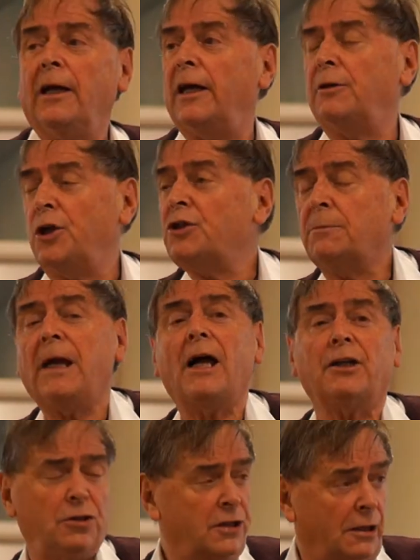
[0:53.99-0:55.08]
It used to be I
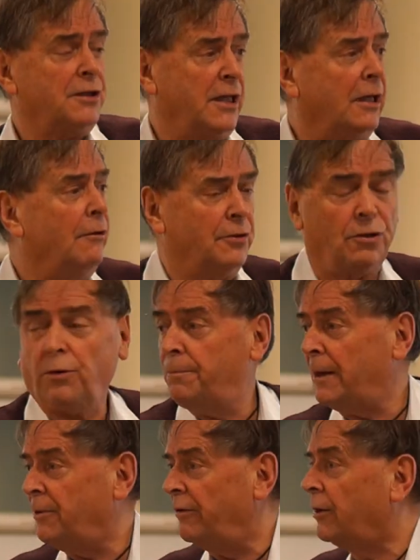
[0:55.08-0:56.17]
used to go and see her old
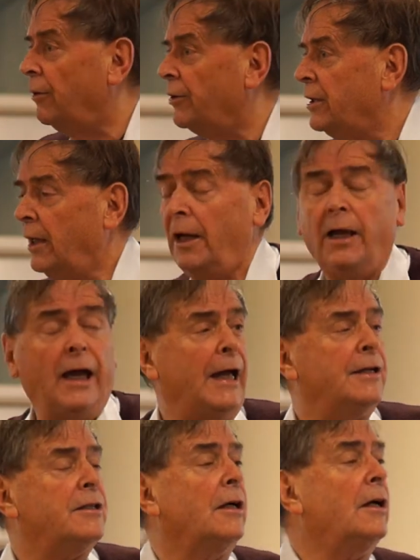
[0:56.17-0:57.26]
paper record,
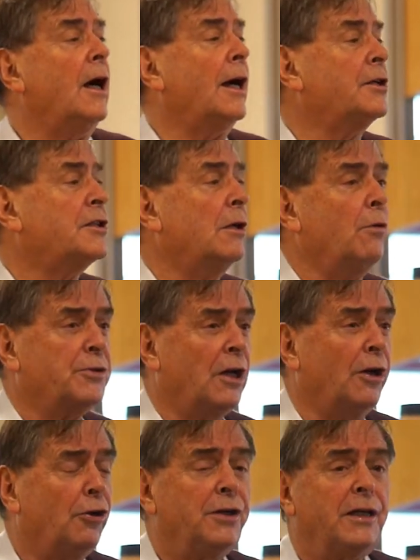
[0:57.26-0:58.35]
and uh, I could see what was
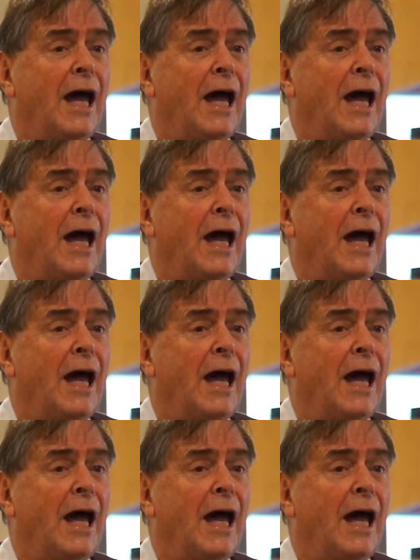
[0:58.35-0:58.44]
going on.